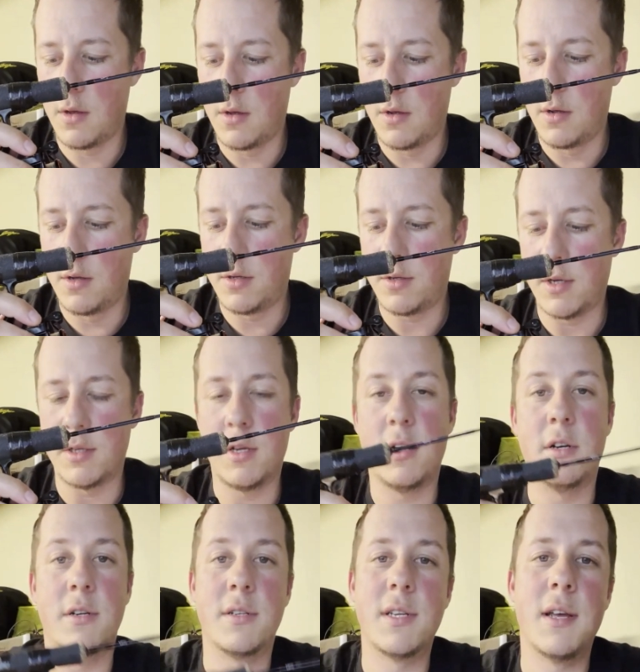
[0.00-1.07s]
so that's
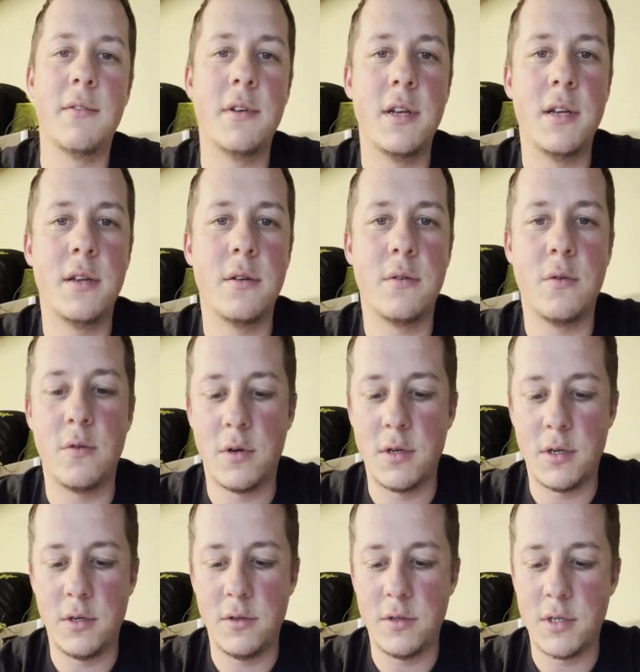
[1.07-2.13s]
170, or
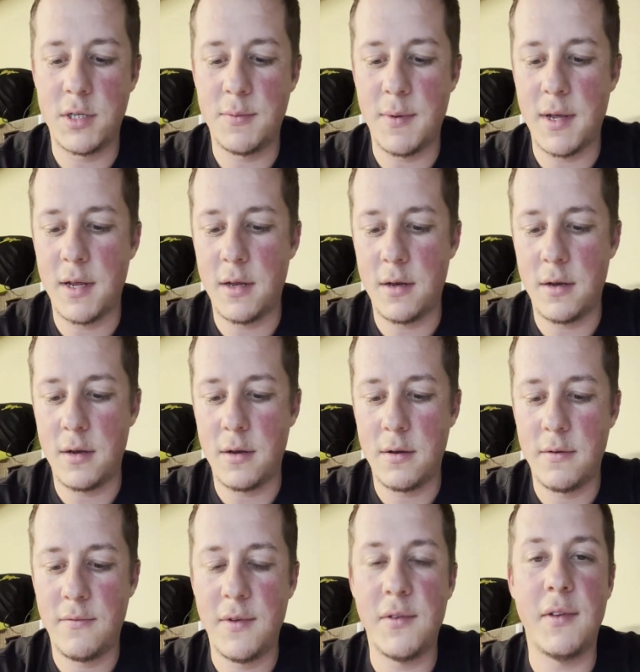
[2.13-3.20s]
you just spend
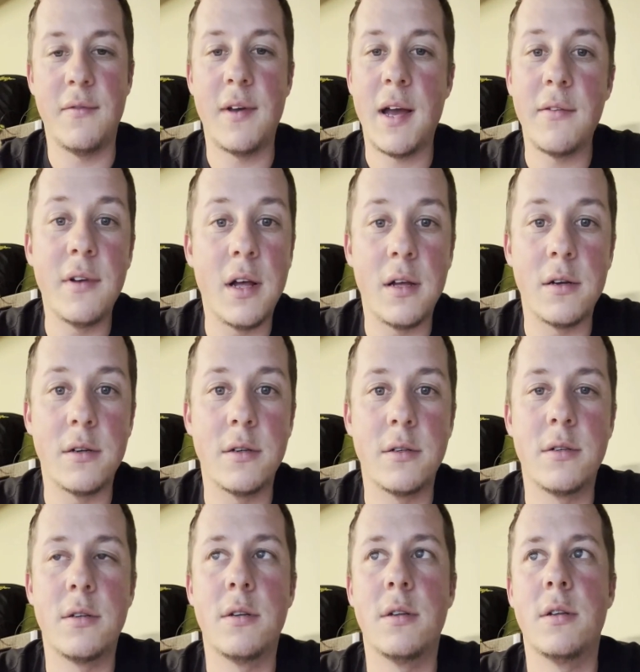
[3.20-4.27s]
$55
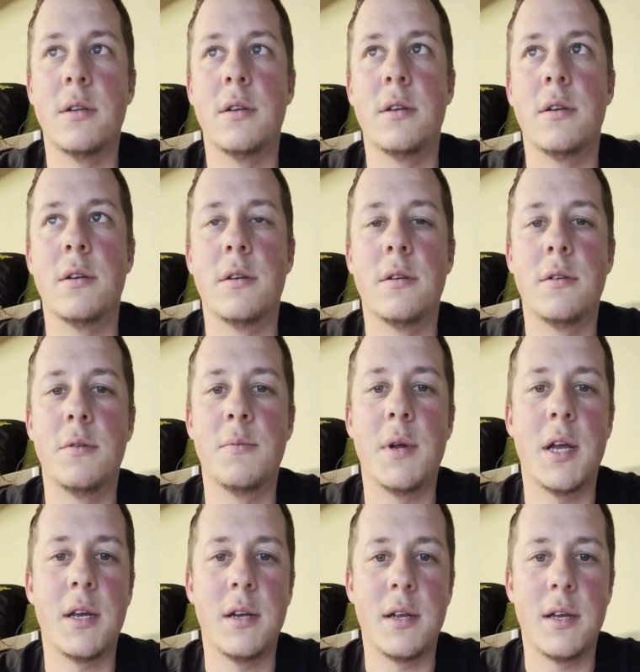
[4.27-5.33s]
and you're probably
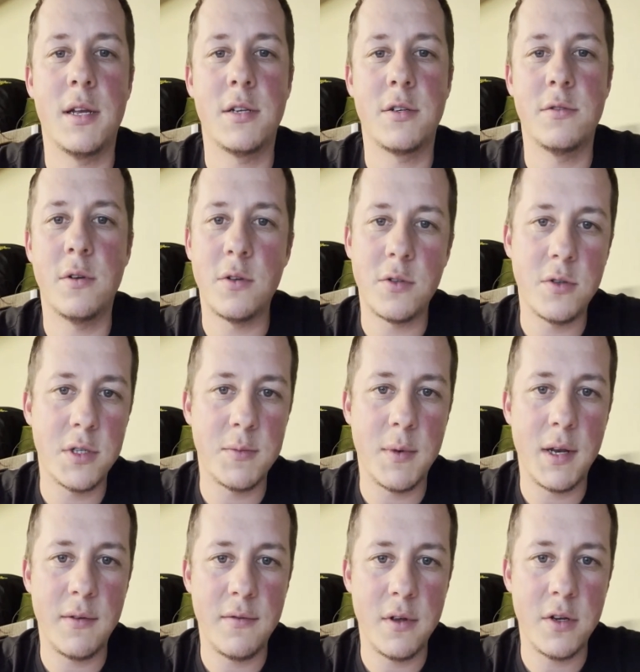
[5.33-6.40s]
gonna catch close to as many
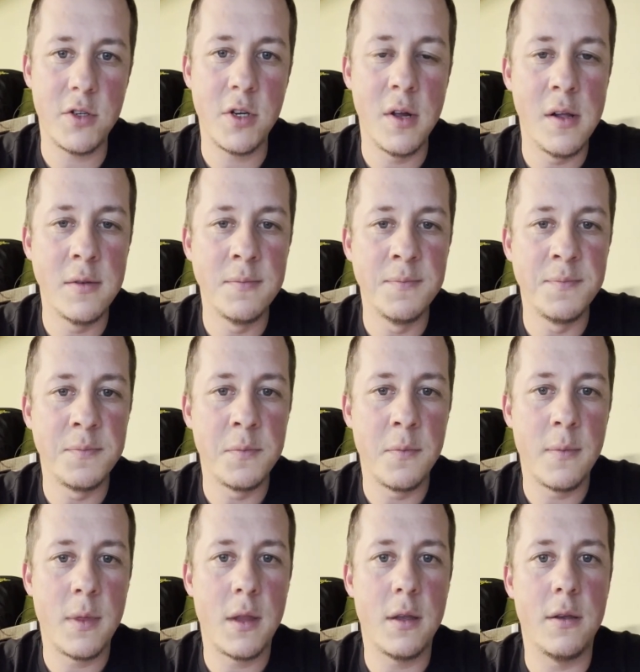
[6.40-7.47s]
fish.
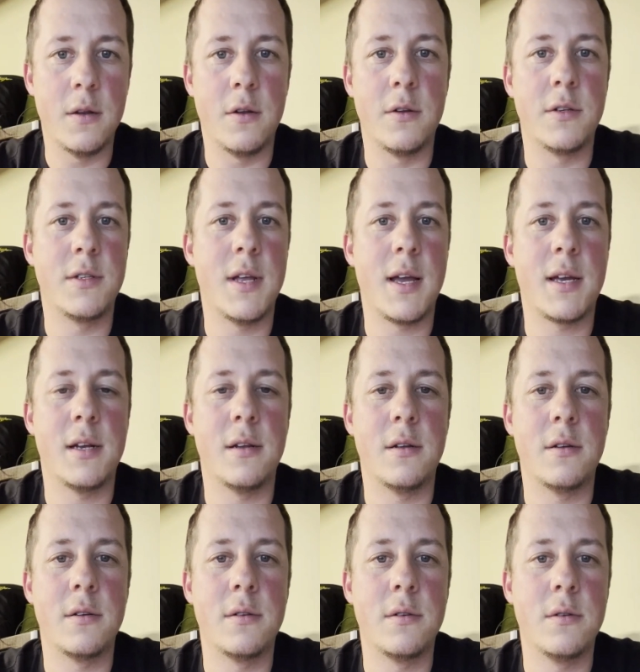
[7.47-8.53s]
It's not gonna
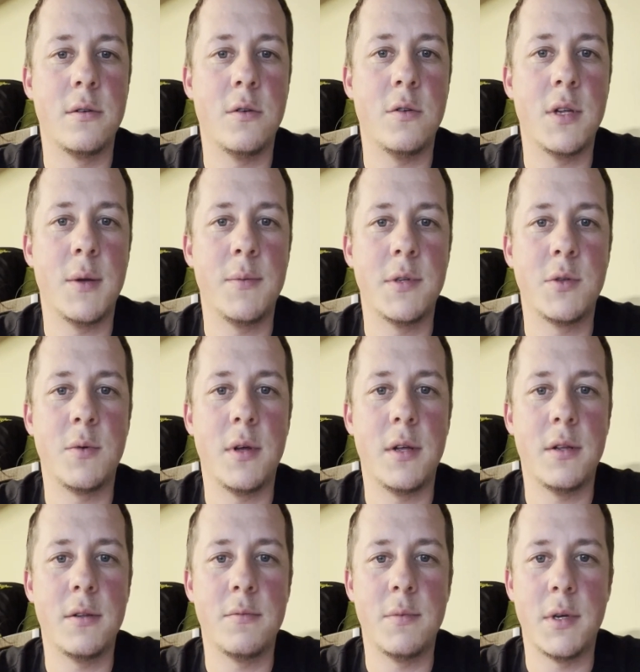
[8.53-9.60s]
hold up as
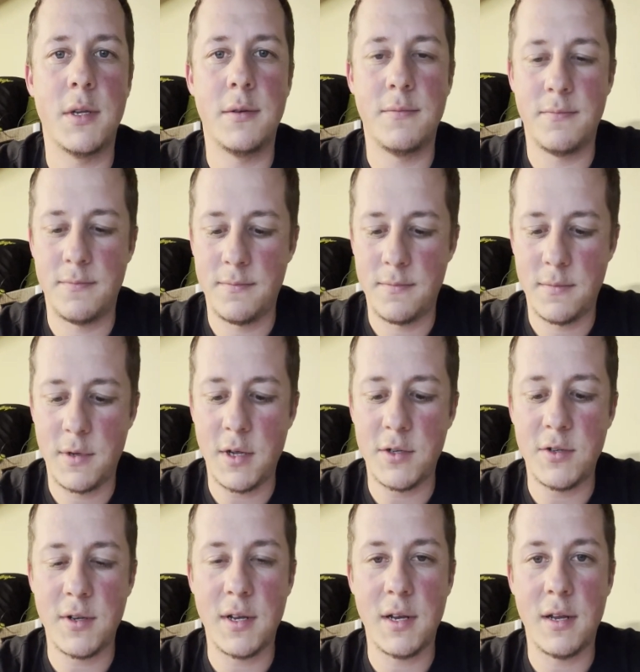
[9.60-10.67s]
well, but you also
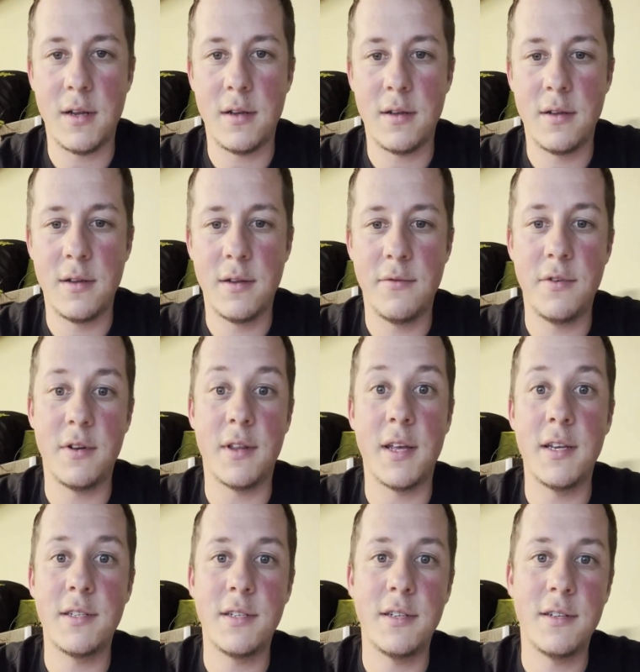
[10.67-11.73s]
gotta, if you're
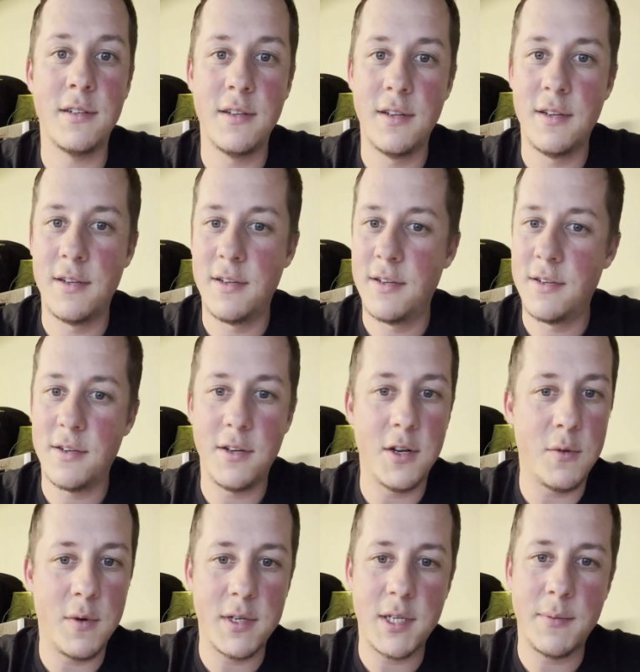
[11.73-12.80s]
lazy, you don't
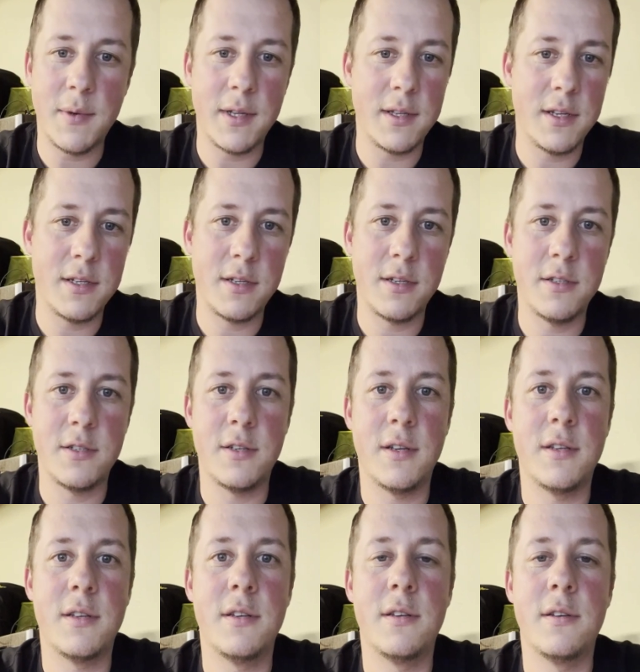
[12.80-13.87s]
want something like this because you
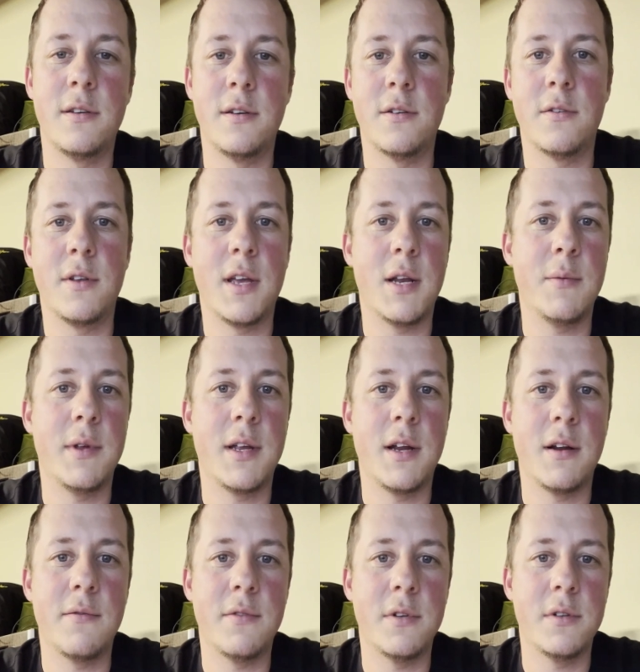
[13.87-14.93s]
gotta be
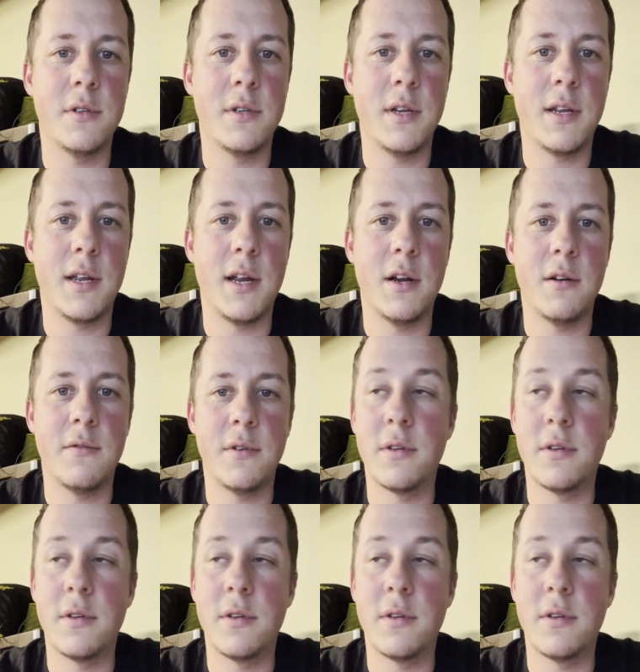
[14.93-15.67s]
careful and take care of it.